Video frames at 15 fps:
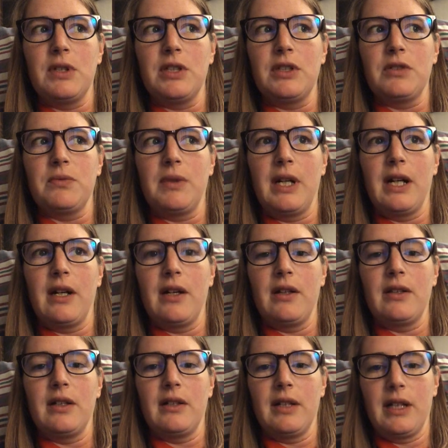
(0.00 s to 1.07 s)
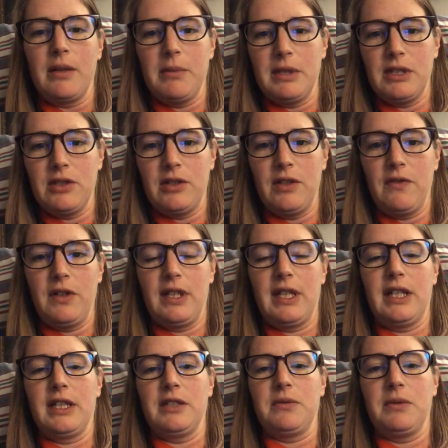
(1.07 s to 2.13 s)
which is where the ligaments or different
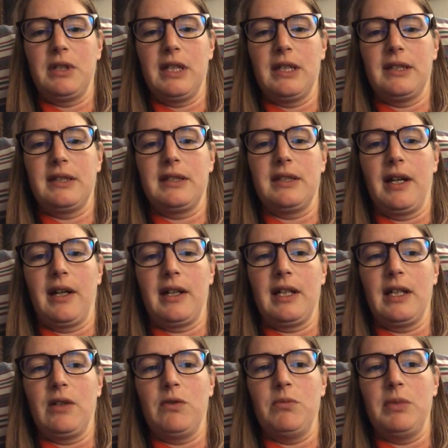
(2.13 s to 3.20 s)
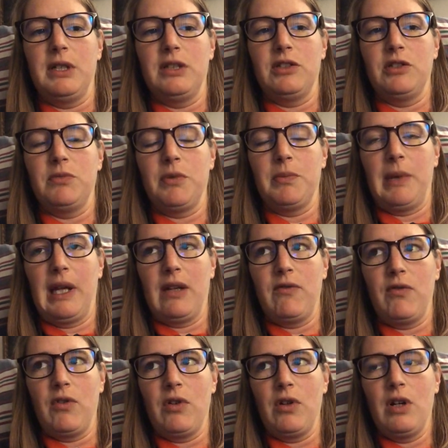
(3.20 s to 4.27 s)
things would get stuck and it would be super
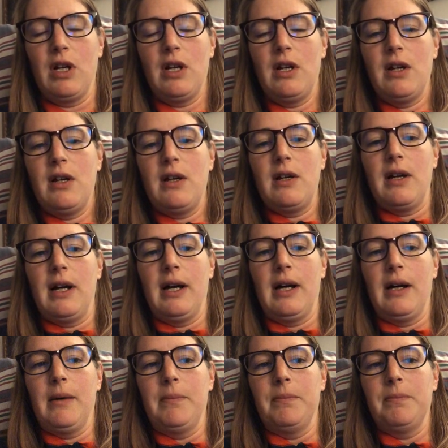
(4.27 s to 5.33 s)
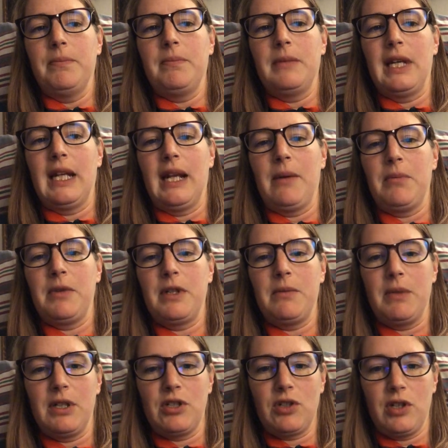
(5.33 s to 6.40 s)
painful. And I pretty
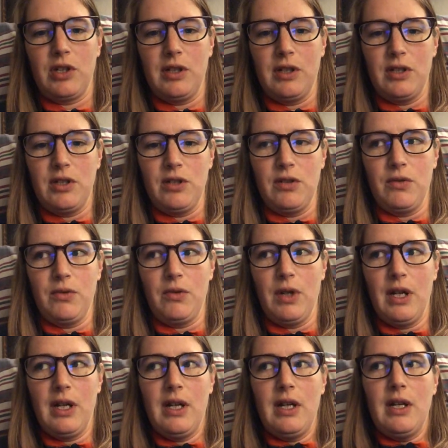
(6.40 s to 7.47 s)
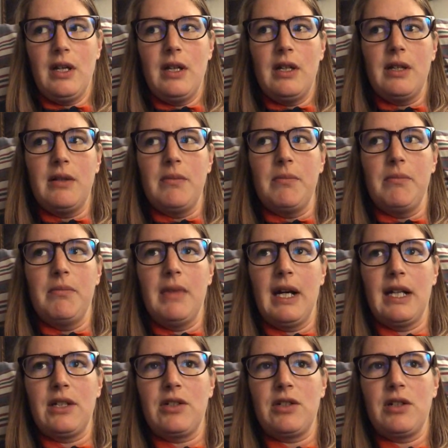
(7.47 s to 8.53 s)
much couldn't do
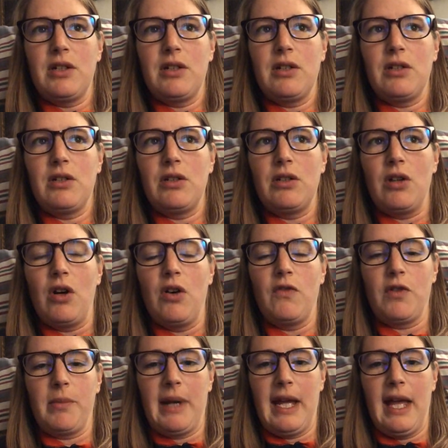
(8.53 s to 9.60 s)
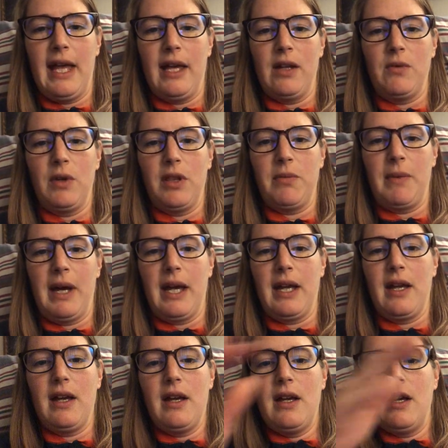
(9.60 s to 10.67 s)
much over my head with
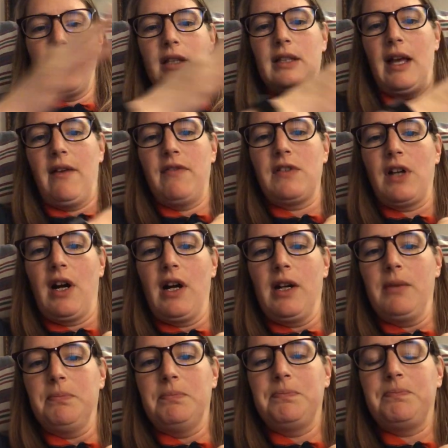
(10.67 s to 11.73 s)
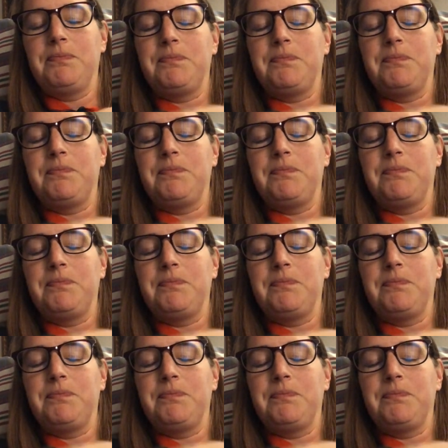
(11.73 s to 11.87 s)
my left arm.